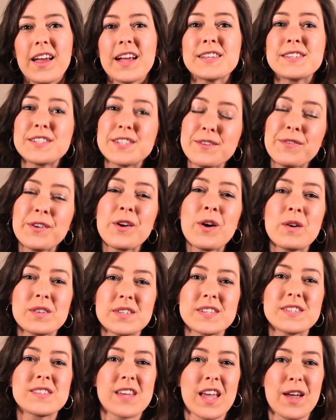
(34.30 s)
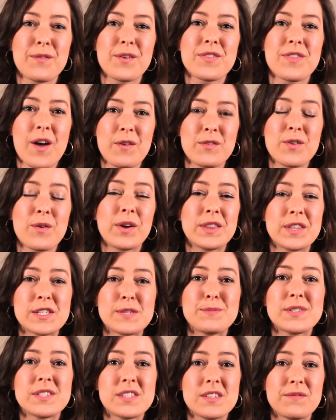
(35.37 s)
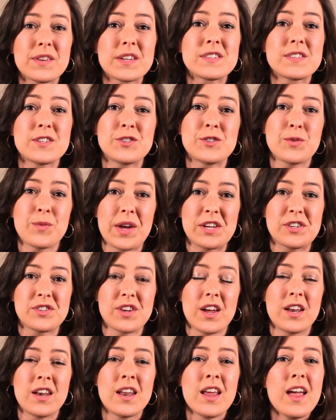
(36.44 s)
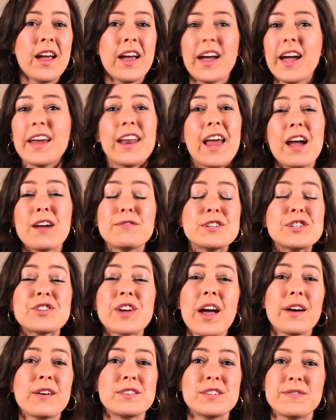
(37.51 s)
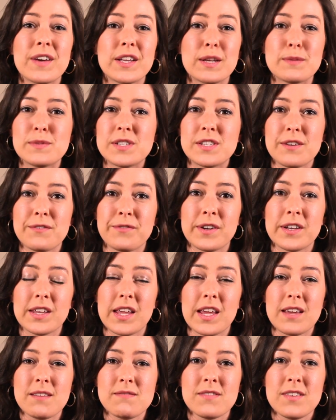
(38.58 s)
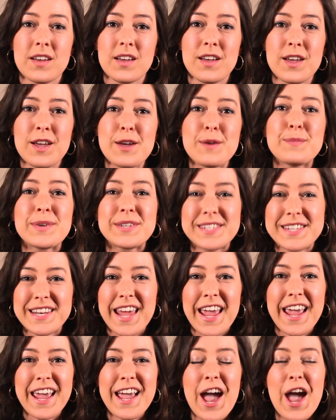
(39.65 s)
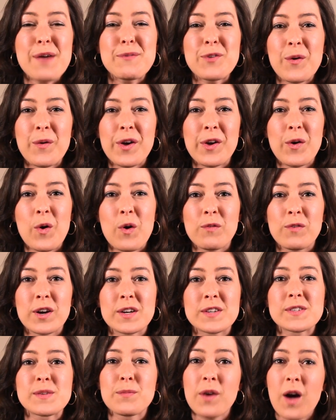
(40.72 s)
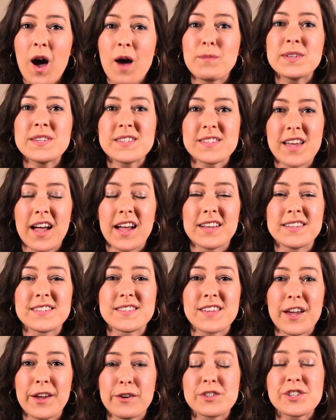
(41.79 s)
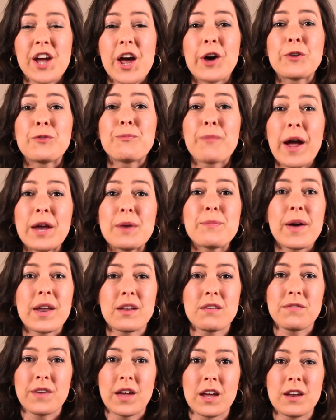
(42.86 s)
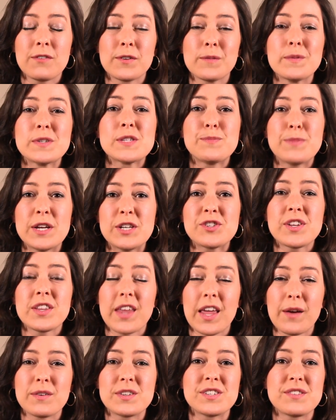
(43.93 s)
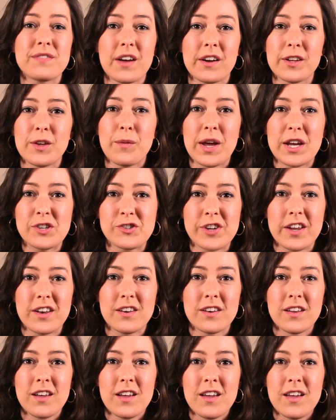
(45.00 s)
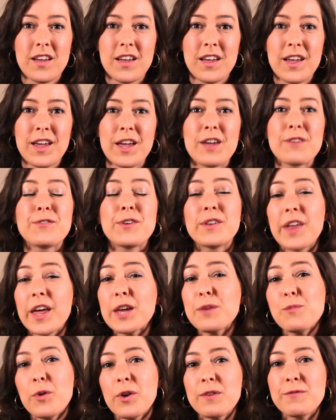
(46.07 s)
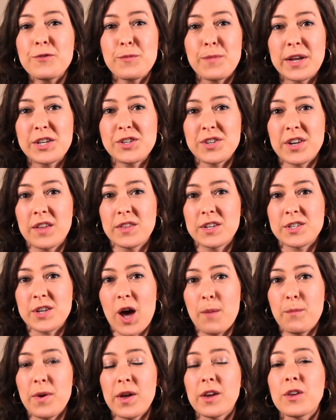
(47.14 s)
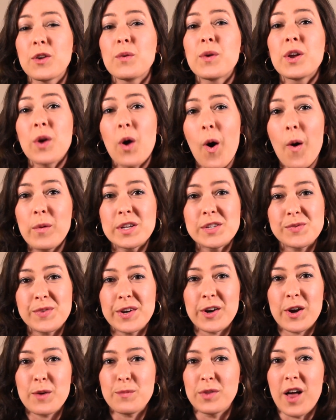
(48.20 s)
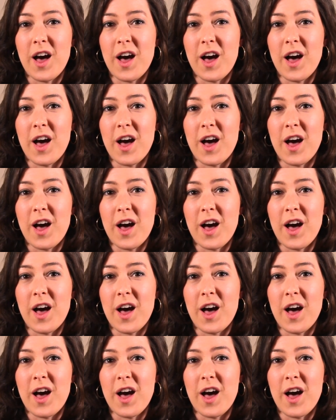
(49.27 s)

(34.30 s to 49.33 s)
It's difficult to say without knowing the specific situation, and every child develops differently. But today I'm going over some common signs that your child might benefit from a speech and language evaluation. If you'd like more information on the topic, you can always read our